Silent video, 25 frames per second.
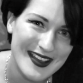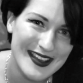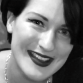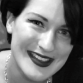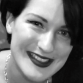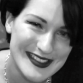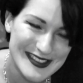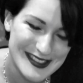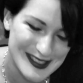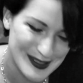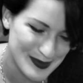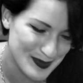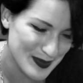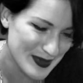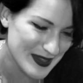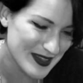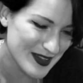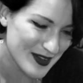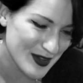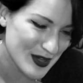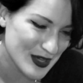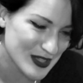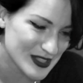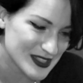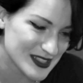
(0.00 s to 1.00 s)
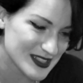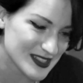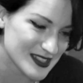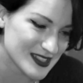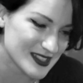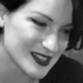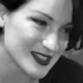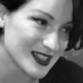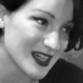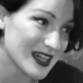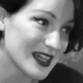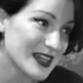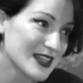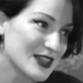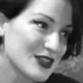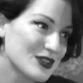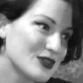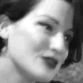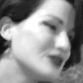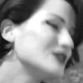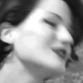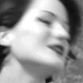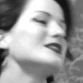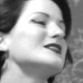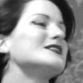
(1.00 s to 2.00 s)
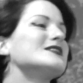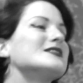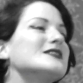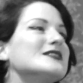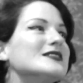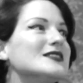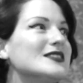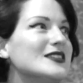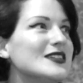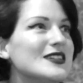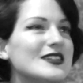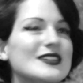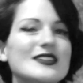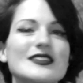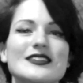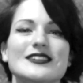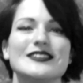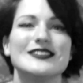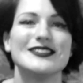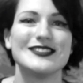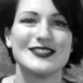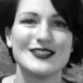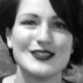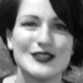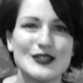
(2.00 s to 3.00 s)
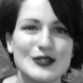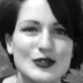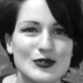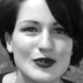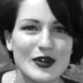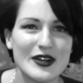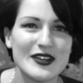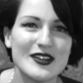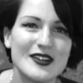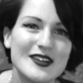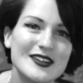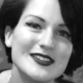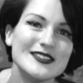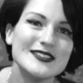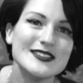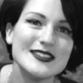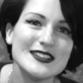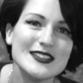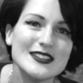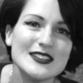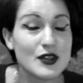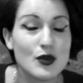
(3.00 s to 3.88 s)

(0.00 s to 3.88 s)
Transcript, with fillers: is because I thought, ah, why not?